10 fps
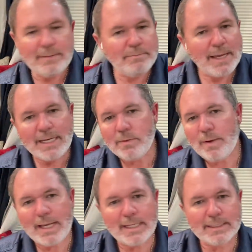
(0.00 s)
in many
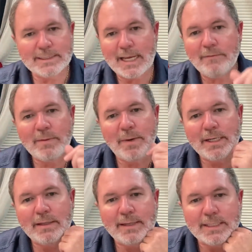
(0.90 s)
ways.
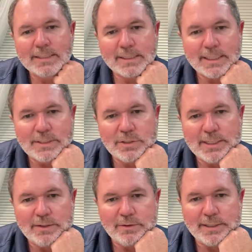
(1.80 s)
Everybody thinks that they
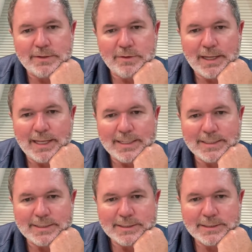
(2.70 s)
should hear it in their
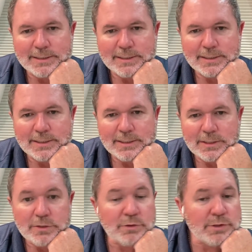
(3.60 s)
head.
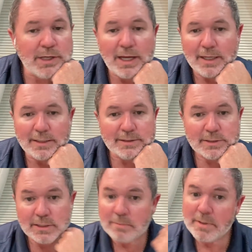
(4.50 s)
You're not.
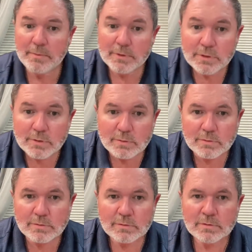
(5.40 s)
Some people
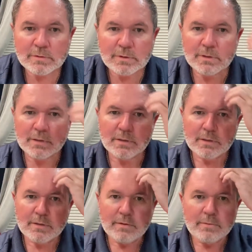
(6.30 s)
do.
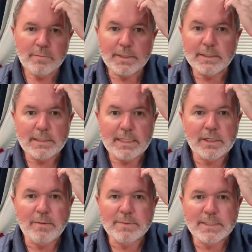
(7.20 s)
But
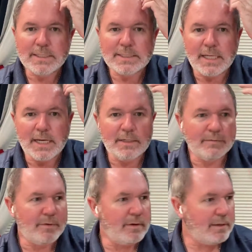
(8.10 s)
it comes in a
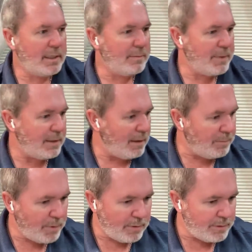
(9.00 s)
sign of, it could be
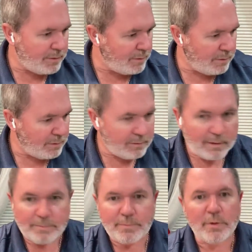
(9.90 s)
a bird
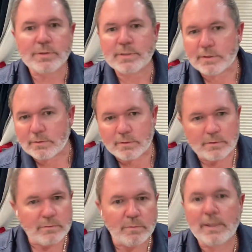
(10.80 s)
or person
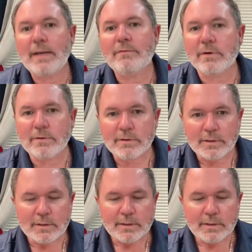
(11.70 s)
or whatever.